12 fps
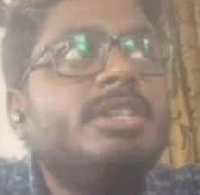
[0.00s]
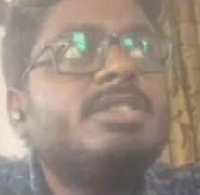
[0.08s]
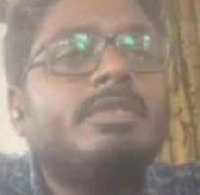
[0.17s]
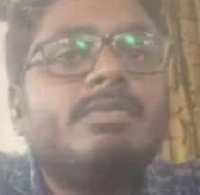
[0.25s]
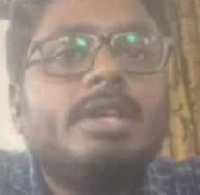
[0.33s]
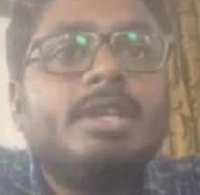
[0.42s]

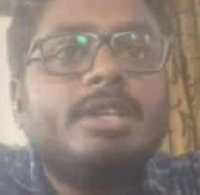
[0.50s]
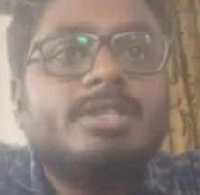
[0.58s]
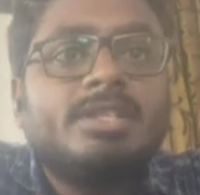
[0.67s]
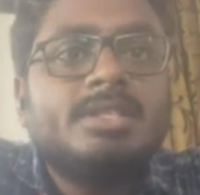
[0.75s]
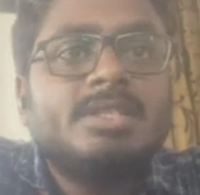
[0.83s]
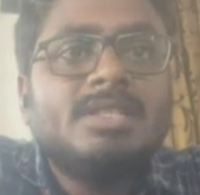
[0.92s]

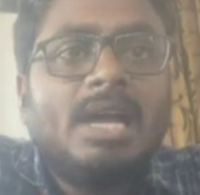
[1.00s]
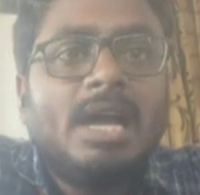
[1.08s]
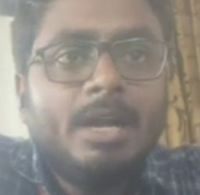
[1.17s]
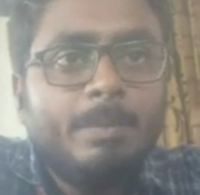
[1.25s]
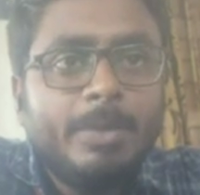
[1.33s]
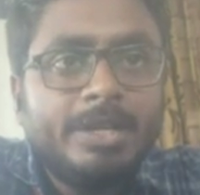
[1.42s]
variations,
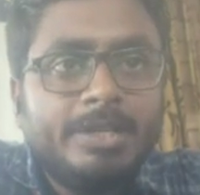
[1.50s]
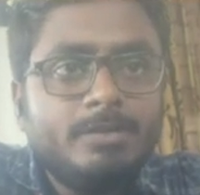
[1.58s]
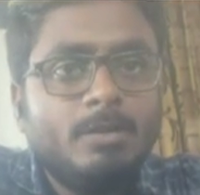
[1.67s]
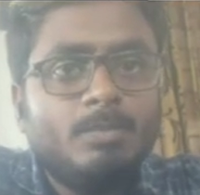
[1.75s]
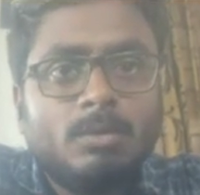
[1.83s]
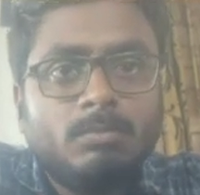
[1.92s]
and
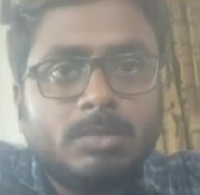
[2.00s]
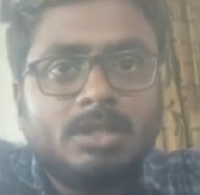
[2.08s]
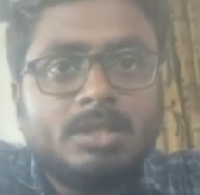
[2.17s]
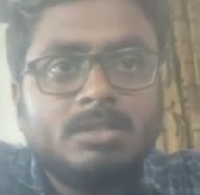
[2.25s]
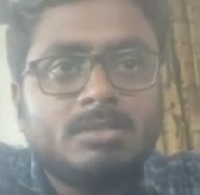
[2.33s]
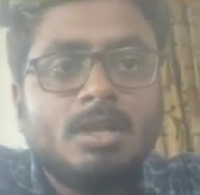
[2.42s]
material
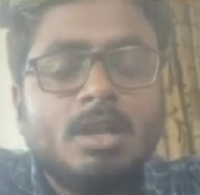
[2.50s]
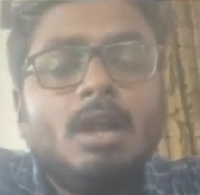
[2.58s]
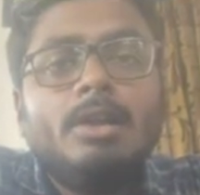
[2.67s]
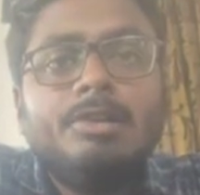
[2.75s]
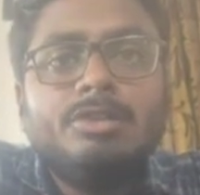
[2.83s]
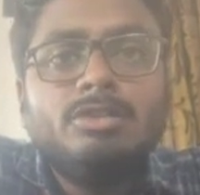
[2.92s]
properties
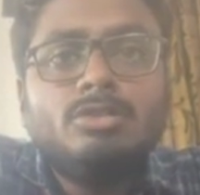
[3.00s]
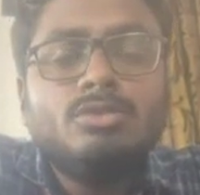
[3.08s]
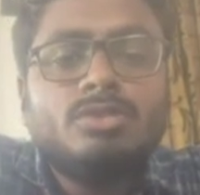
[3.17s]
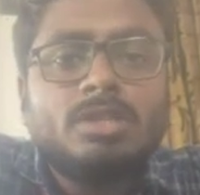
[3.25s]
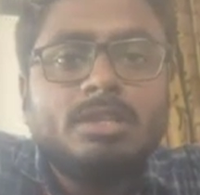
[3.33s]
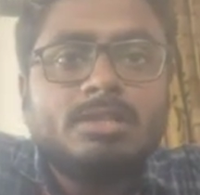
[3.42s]
lead to
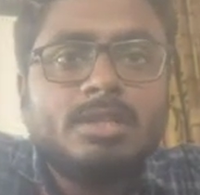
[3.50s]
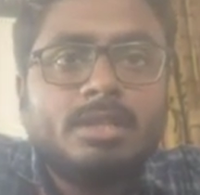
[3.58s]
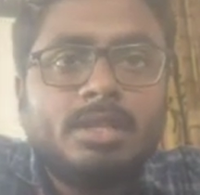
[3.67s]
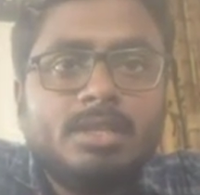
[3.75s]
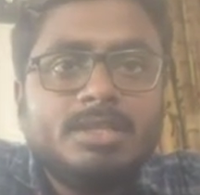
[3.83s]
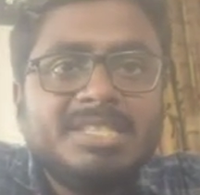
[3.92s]
changes in
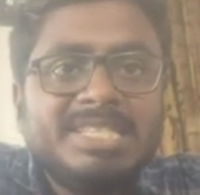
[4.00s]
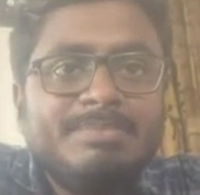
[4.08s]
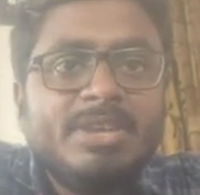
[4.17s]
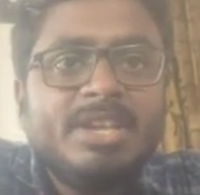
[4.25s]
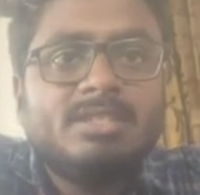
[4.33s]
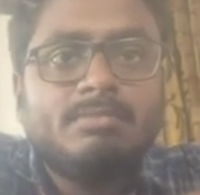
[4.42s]
the
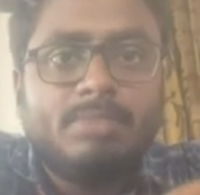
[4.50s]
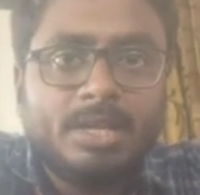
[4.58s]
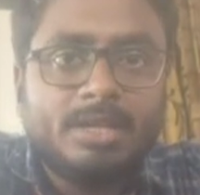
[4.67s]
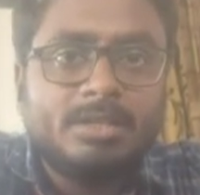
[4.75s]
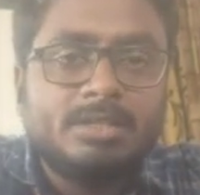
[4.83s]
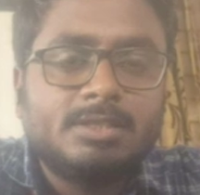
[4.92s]
image
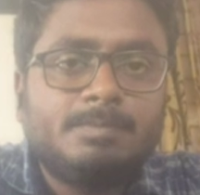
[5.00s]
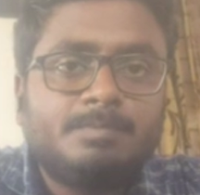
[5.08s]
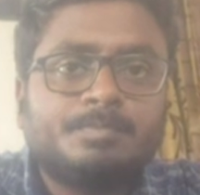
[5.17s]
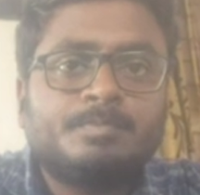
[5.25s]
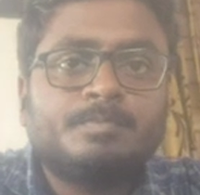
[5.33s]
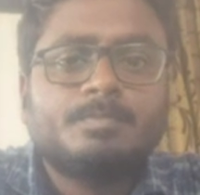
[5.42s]
brightness.
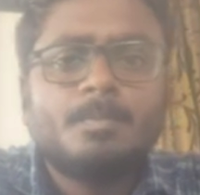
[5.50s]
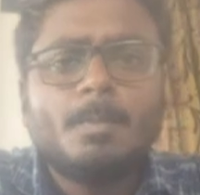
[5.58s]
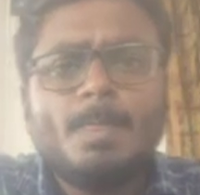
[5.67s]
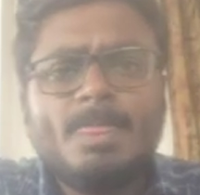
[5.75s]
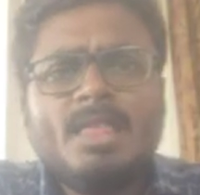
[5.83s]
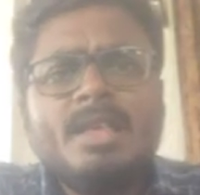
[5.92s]

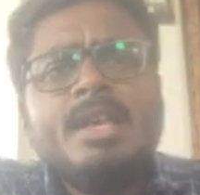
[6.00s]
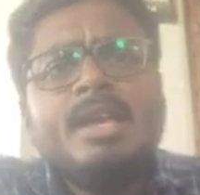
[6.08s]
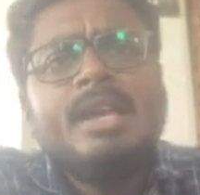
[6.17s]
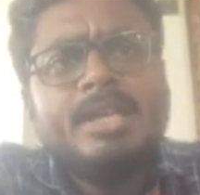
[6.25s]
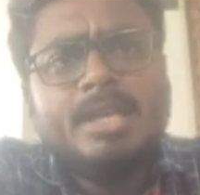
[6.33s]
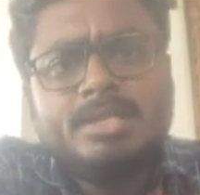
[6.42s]

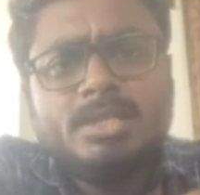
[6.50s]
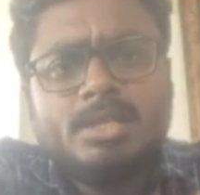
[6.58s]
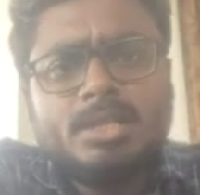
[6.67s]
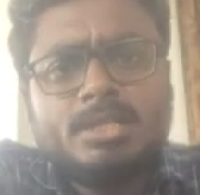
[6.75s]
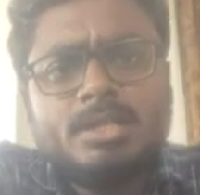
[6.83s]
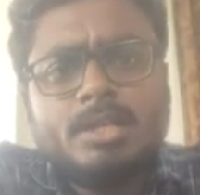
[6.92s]
Edge
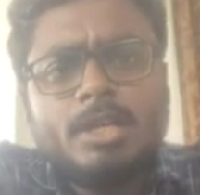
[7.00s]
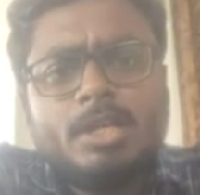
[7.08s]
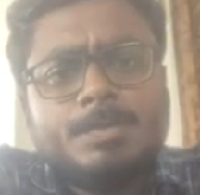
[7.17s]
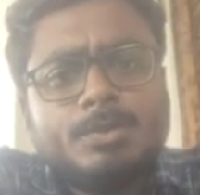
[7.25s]
detection helps